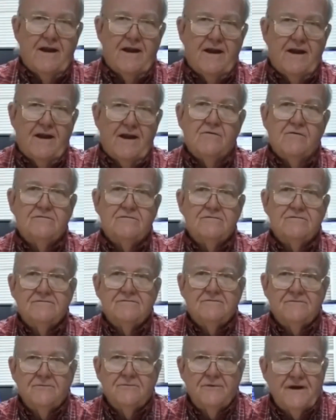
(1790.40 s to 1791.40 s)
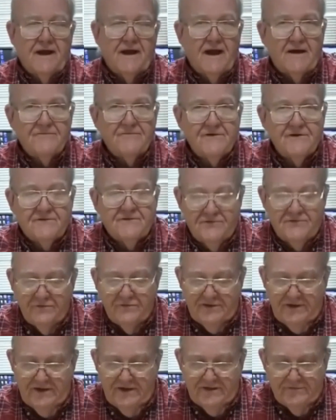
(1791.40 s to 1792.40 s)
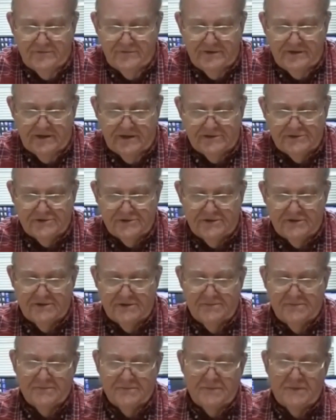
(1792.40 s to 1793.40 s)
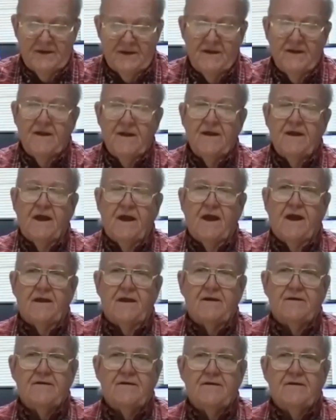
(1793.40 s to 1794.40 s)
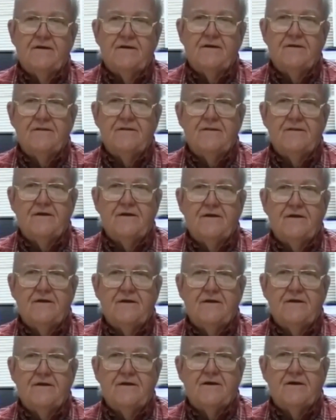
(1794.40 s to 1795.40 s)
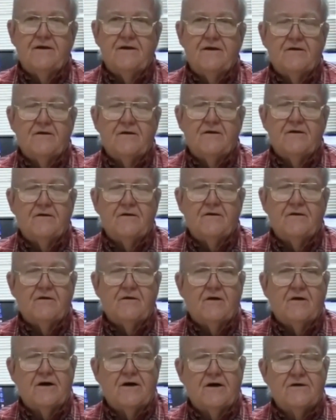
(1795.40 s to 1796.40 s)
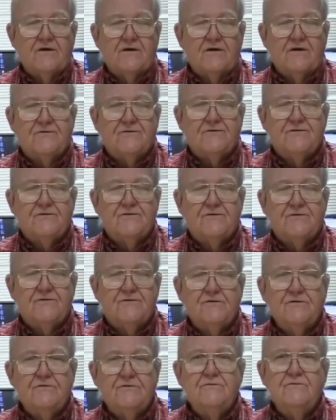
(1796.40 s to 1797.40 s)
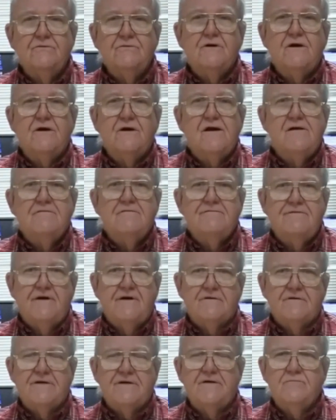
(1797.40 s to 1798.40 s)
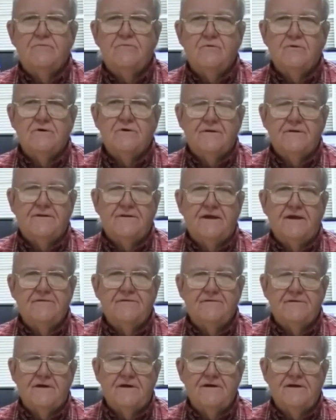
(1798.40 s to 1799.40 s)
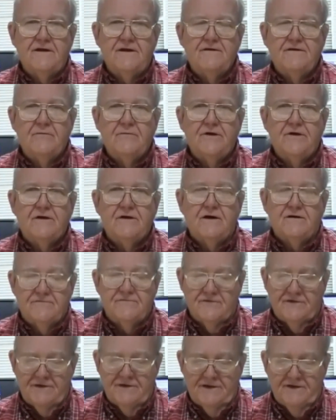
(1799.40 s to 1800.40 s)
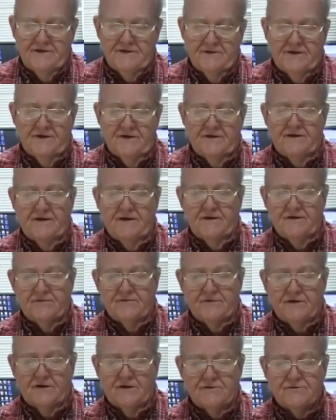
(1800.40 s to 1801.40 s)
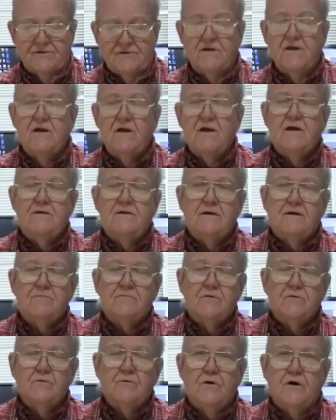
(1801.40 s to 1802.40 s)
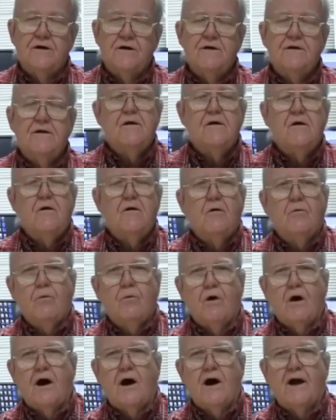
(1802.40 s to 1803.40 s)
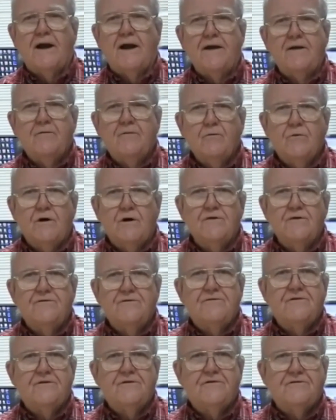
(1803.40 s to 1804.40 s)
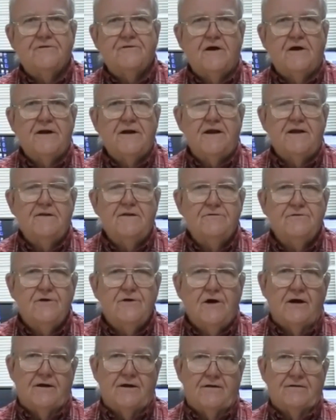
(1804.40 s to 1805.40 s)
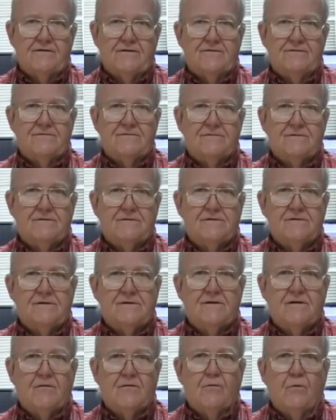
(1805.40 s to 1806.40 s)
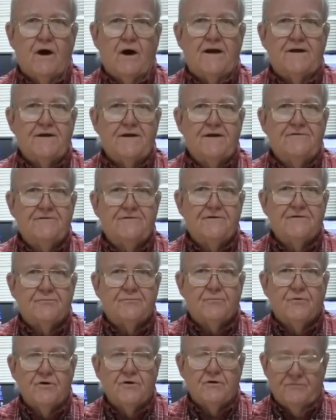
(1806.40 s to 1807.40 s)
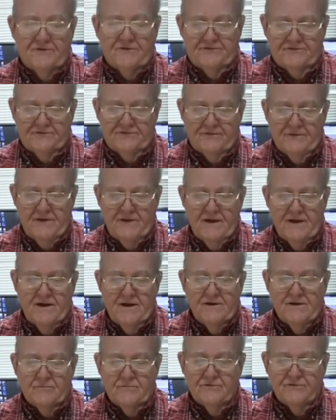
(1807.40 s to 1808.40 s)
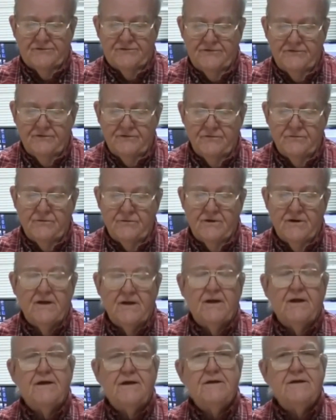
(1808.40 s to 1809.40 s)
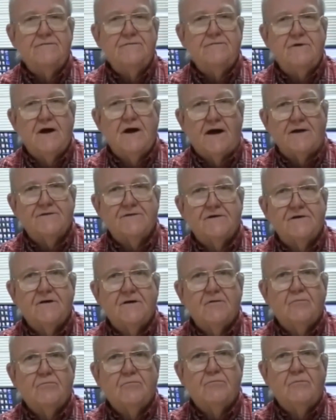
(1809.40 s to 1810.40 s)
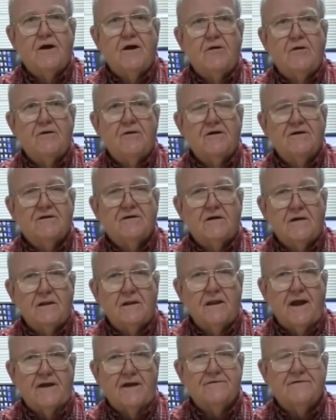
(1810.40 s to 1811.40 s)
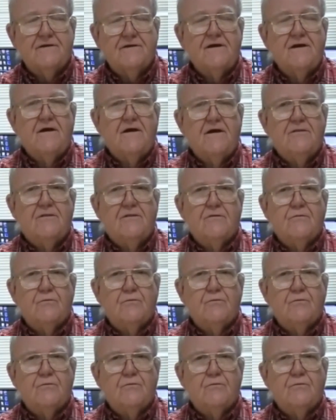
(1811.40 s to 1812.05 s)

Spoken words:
Now we have to do the introduction. And there are two very important things that need to be covered in the introduction. Number one, why was the study done? What is its purpose? Number two, you've got to